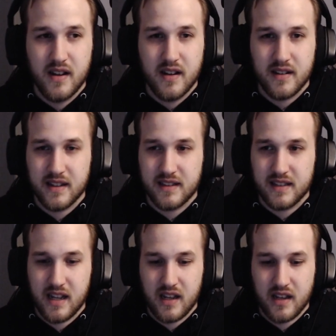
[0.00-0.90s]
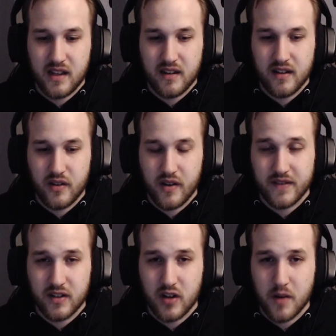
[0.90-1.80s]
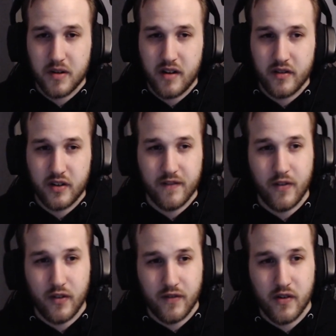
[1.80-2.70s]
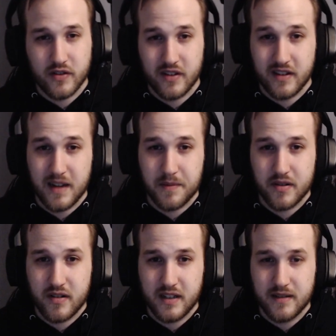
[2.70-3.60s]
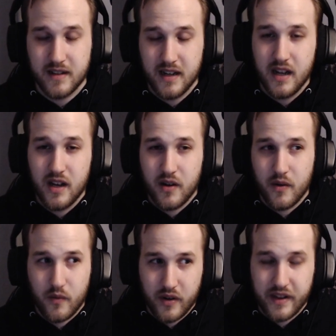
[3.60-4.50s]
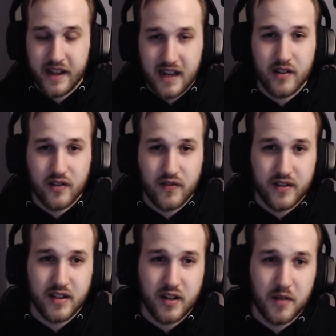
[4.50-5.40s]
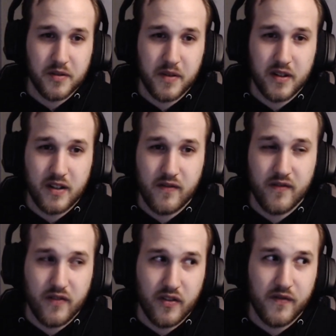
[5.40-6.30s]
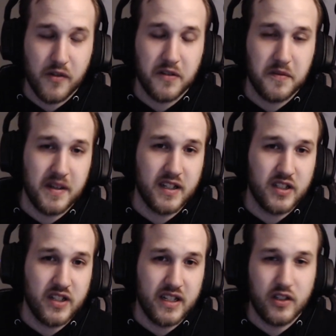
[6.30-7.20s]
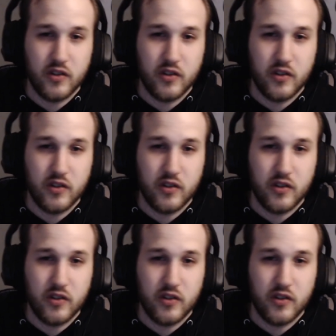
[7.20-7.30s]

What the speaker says: Let's say you have Centaur out and you have a Foley Forest with Zaptor on it. Well, that counts for Centaur's ability for Foley Forest being enchanted.